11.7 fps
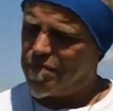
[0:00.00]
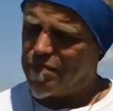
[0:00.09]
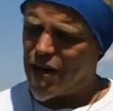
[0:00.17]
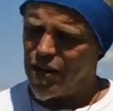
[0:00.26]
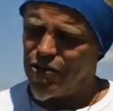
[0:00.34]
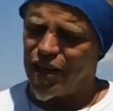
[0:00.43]

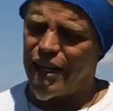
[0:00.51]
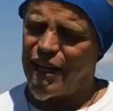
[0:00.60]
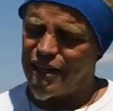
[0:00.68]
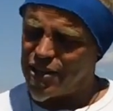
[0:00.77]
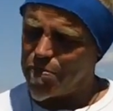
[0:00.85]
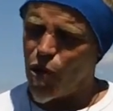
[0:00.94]
Martin Luther King
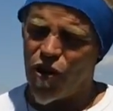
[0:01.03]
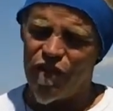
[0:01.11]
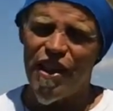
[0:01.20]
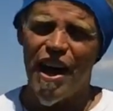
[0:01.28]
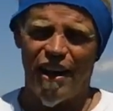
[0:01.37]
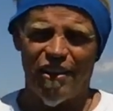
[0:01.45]
spoke of
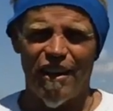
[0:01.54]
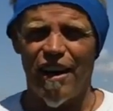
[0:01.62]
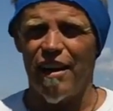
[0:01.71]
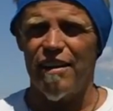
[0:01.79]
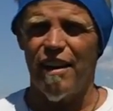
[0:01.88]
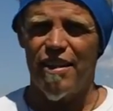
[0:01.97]
that a
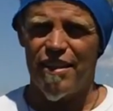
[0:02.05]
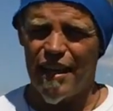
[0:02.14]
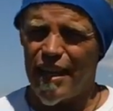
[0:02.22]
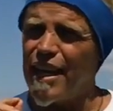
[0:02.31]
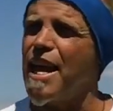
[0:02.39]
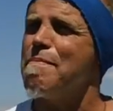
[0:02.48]
lot. I
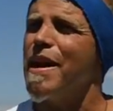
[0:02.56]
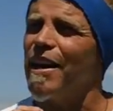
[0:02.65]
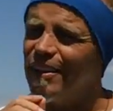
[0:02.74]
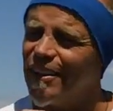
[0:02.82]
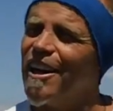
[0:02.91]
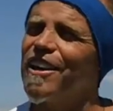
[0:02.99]
think he made
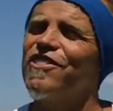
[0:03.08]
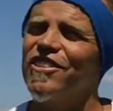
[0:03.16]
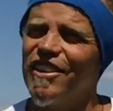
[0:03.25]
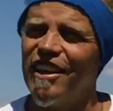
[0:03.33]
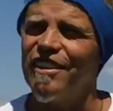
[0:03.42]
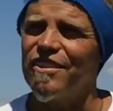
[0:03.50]
a lot of
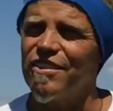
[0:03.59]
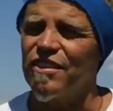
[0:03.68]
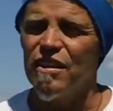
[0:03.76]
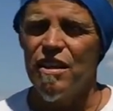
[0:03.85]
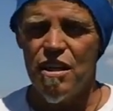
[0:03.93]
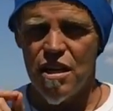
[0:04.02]
sense.
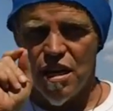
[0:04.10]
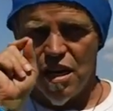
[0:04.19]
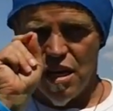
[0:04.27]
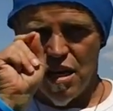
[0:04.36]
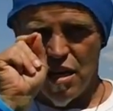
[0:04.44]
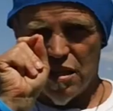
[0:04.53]

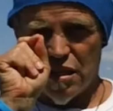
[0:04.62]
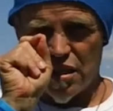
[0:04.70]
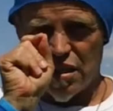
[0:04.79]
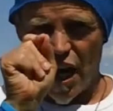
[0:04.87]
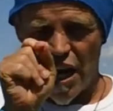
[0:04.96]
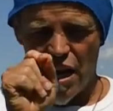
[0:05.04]

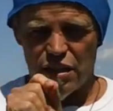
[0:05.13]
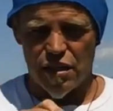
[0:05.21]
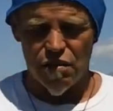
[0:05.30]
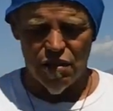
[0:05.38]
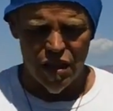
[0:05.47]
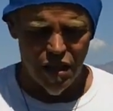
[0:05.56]
Stay on
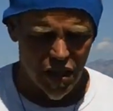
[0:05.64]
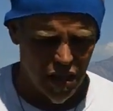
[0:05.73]
tune. It.